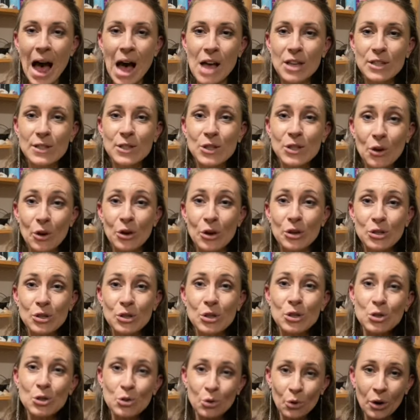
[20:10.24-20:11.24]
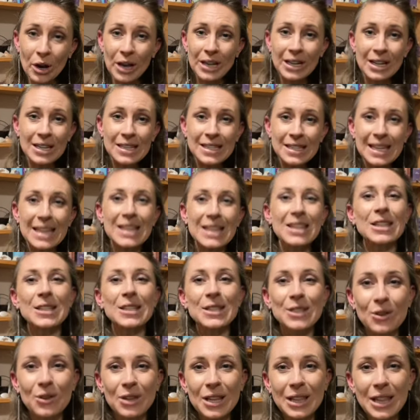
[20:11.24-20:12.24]
So to join us in the
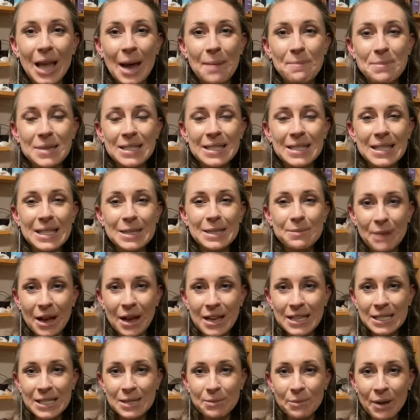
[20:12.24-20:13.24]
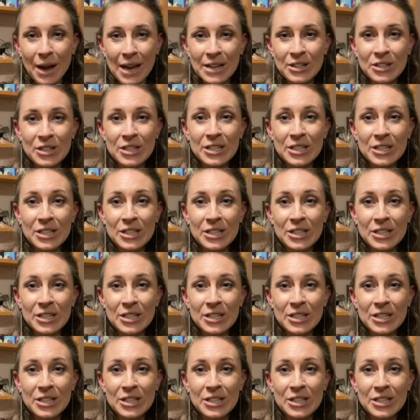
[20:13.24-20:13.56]
Soul Aligned Business Mastermind,